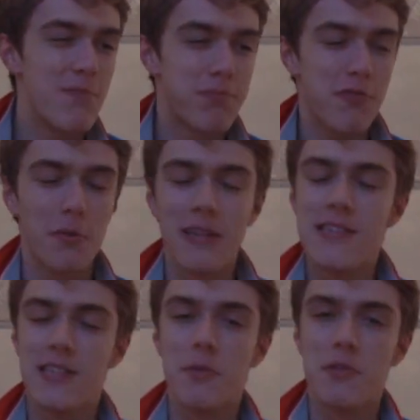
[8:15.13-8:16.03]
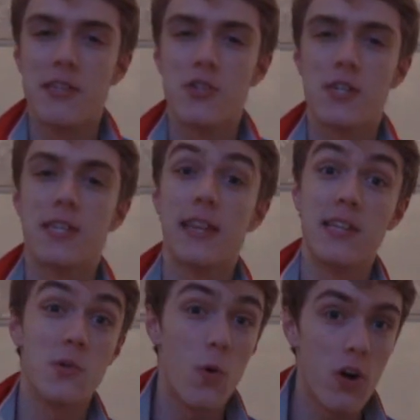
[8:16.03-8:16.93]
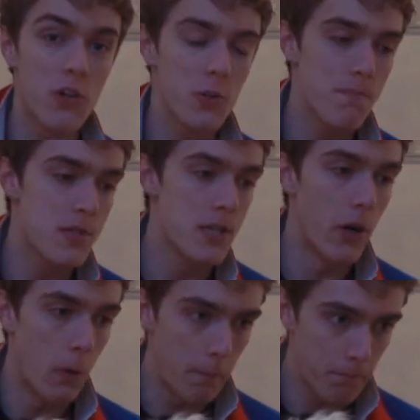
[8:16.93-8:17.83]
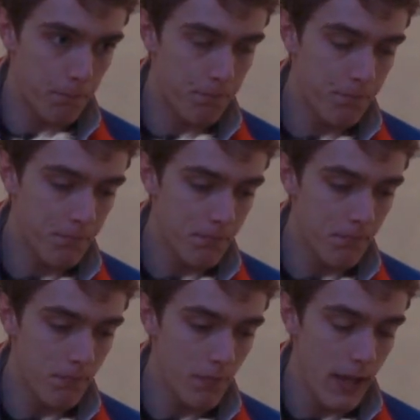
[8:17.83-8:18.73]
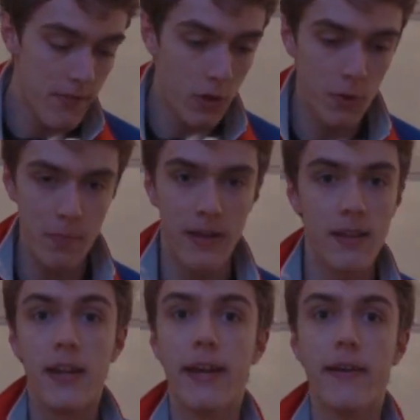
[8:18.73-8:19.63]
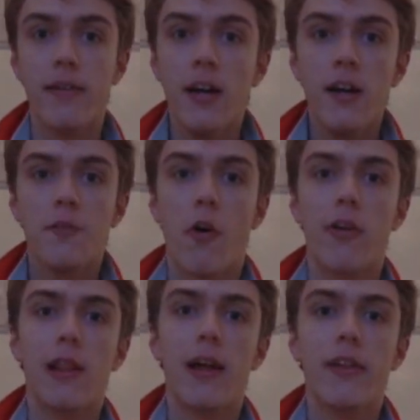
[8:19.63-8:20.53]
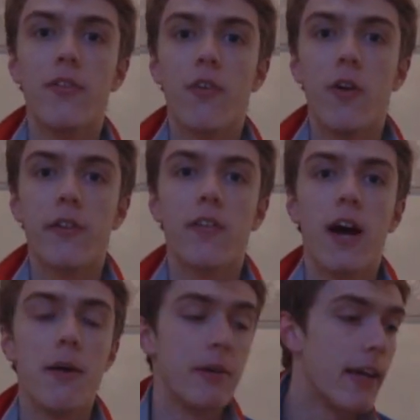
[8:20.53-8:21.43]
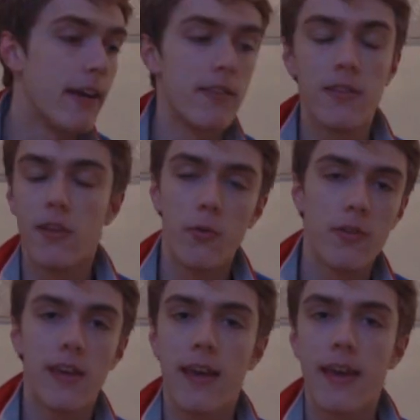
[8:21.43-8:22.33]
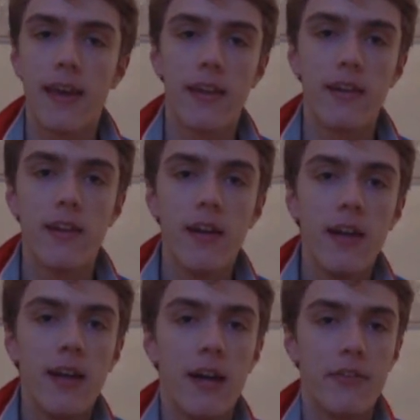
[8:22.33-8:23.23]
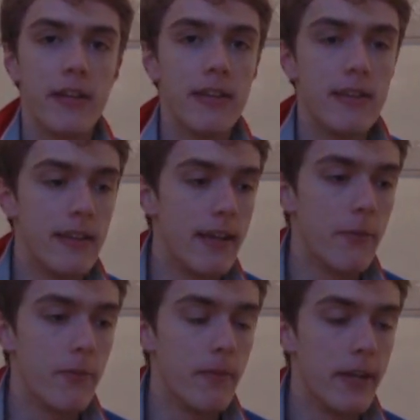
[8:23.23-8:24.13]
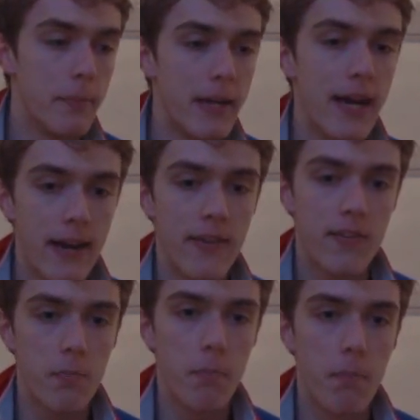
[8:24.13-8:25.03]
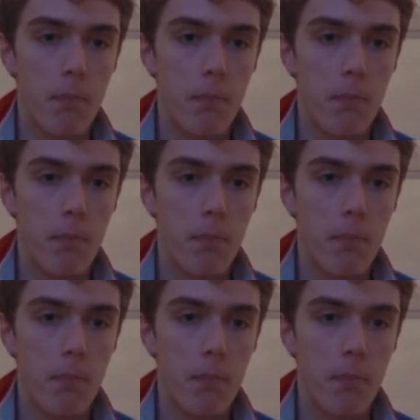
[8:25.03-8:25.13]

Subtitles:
Probably isn't the most interesting thing to watch. So if I could be in foreign lands all the time and getting loads of kit and everything, it'd be nice.